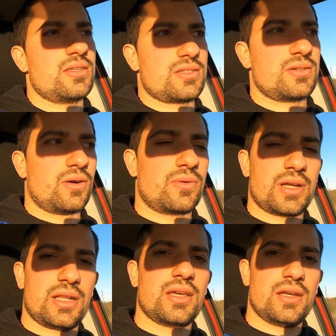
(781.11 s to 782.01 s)
is
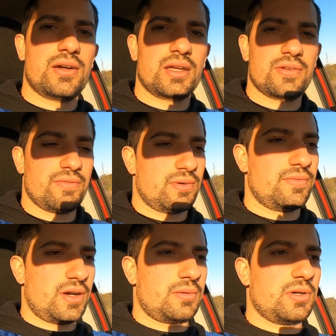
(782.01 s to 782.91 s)
already hearing
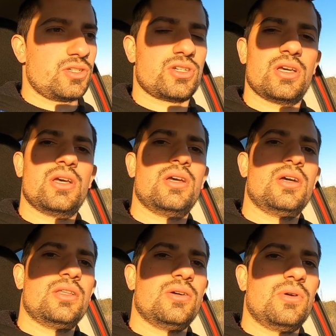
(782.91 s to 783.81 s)
very much
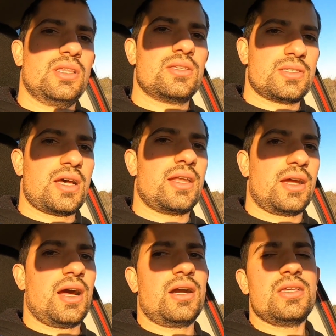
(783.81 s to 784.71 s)
the wind inside
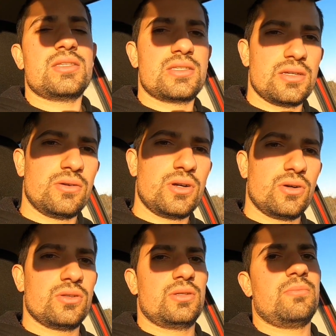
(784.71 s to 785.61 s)
the car. It's still
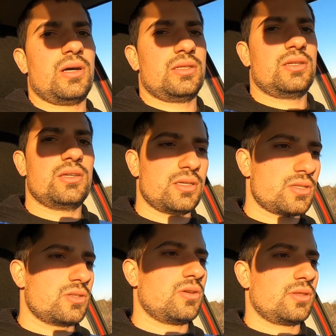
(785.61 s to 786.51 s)
good, but
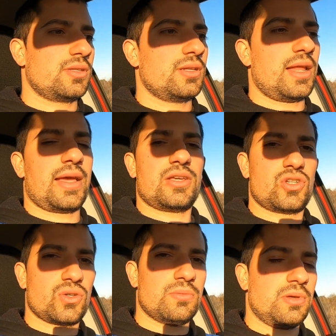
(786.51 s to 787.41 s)
it's not like
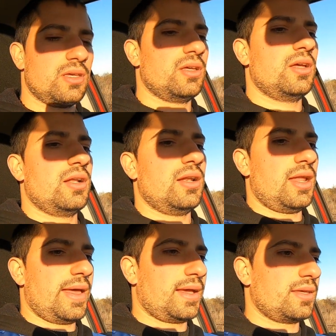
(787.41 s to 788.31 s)
it should be,
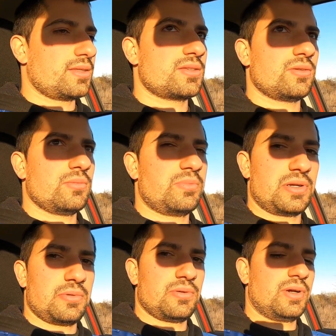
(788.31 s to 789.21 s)
like it's on
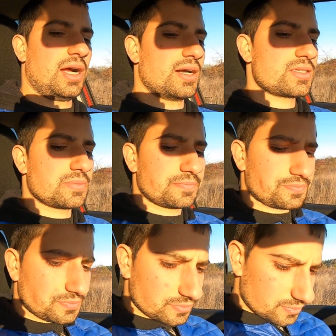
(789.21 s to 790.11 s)
premium cars.
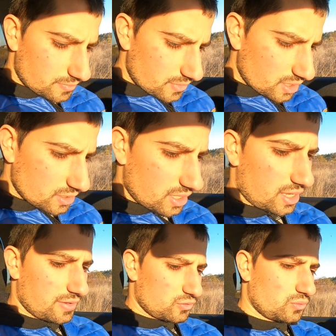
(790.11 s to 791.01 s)

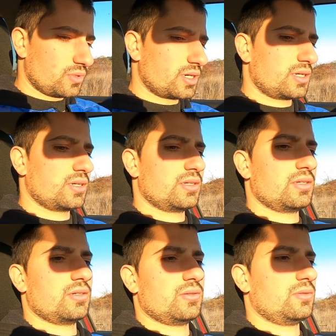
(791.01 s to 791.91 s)
They have to work
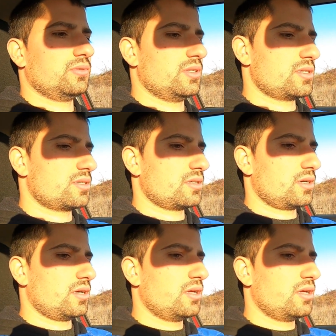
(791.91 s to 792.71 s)
on this